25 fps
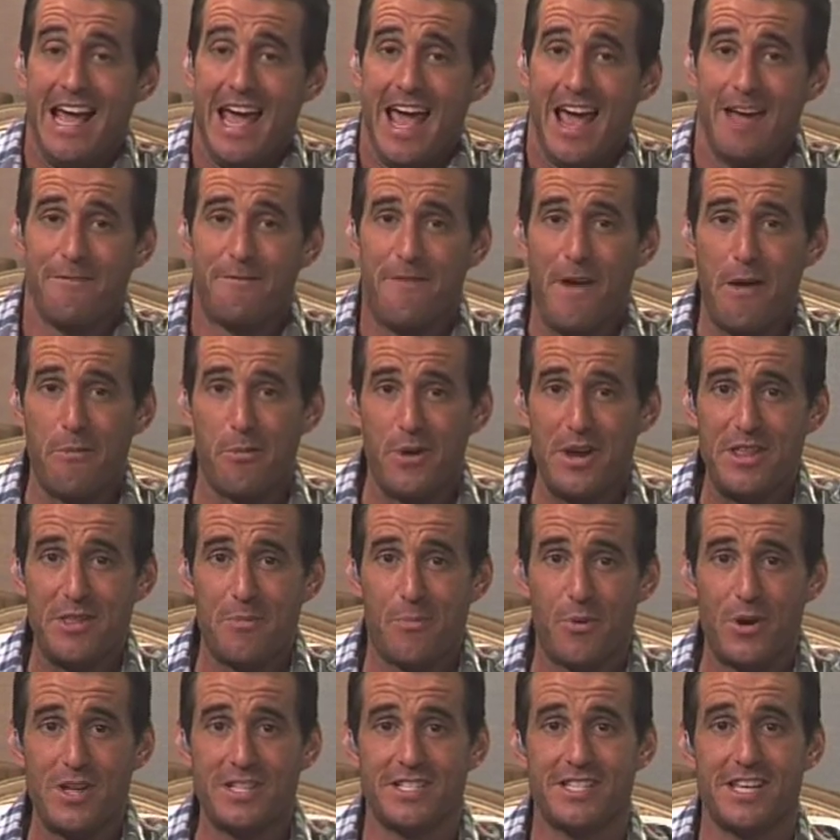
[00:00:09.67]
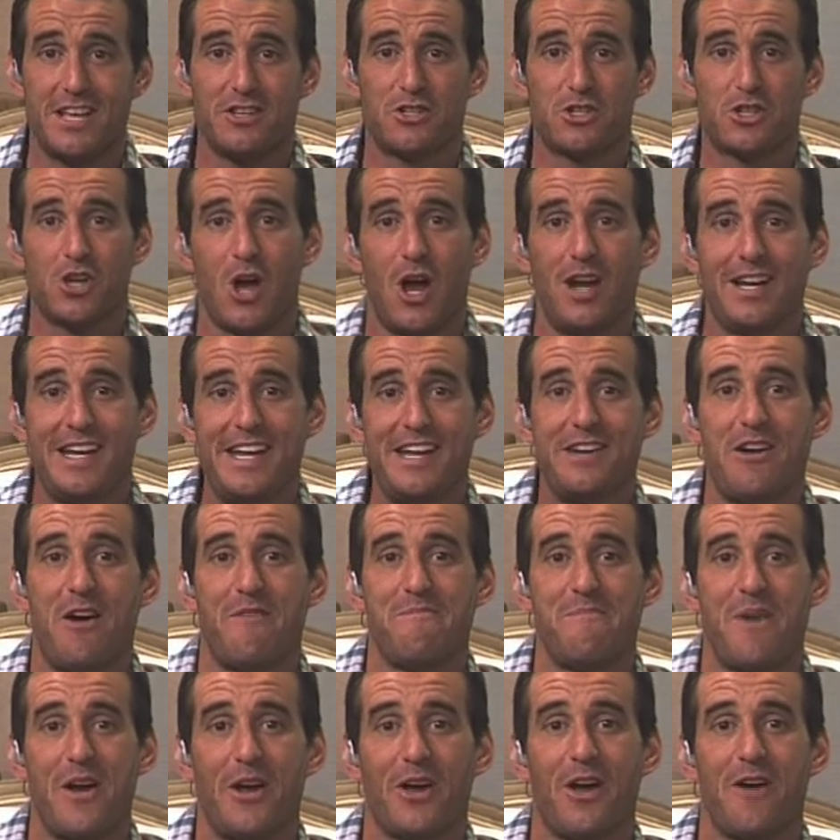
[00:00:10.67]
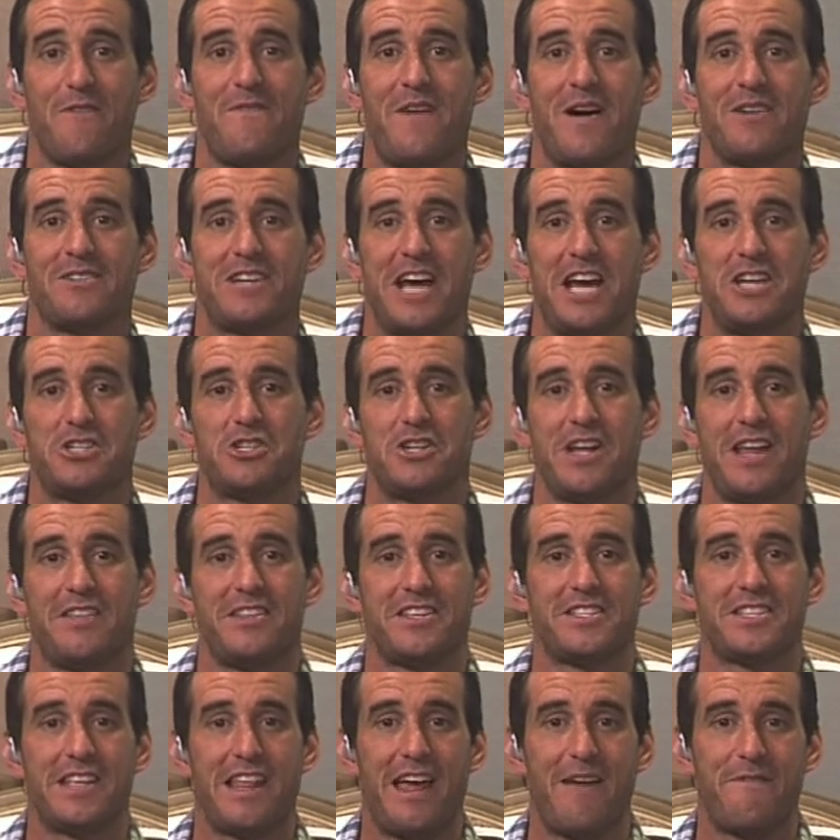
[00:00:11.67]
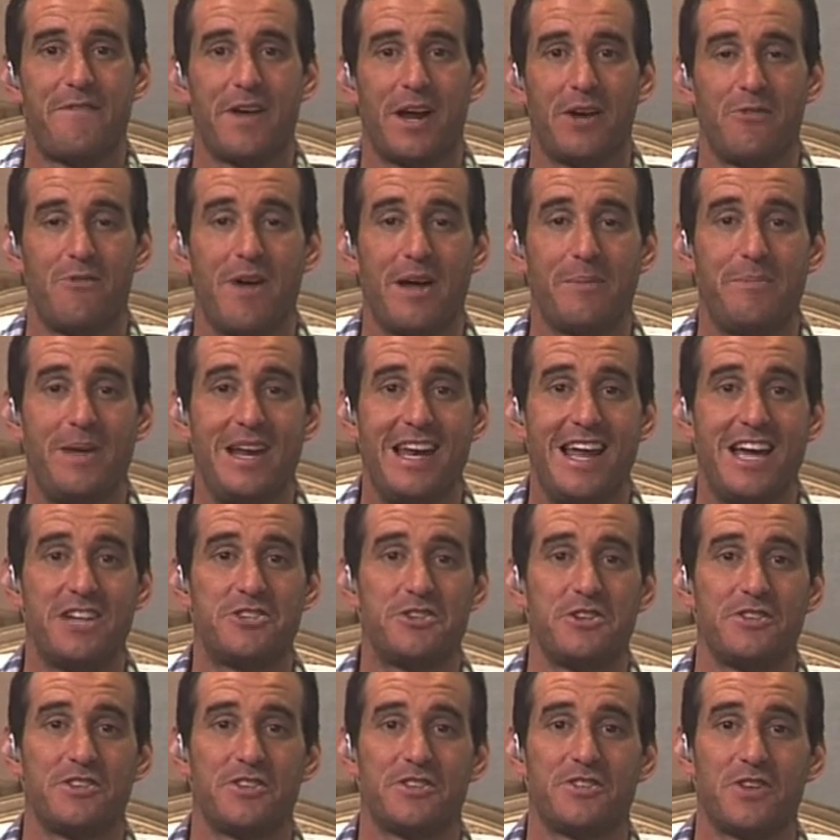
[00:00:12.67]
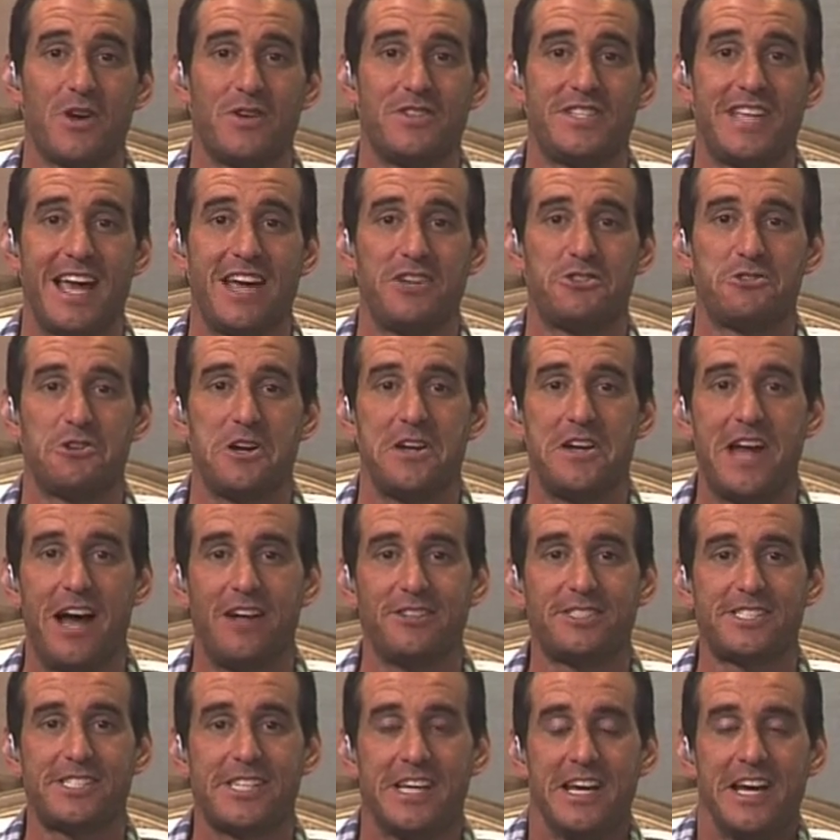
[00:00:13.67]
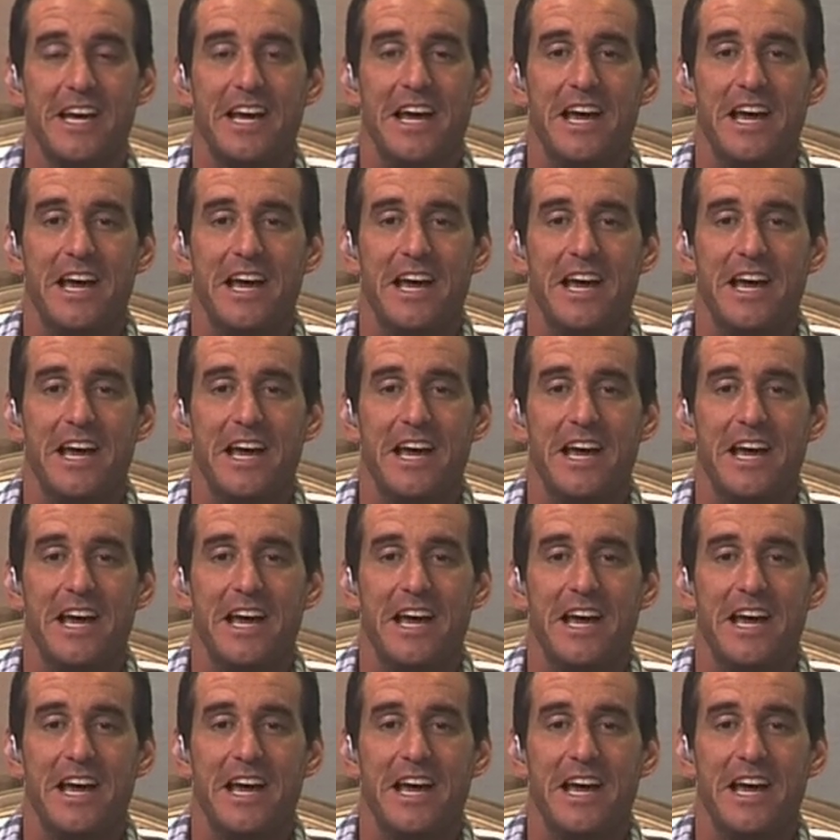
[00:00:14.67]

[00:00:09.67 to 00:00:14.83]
In February, the Princess Charlene of Monaco Foundation and the South African Rugby Legends Association announced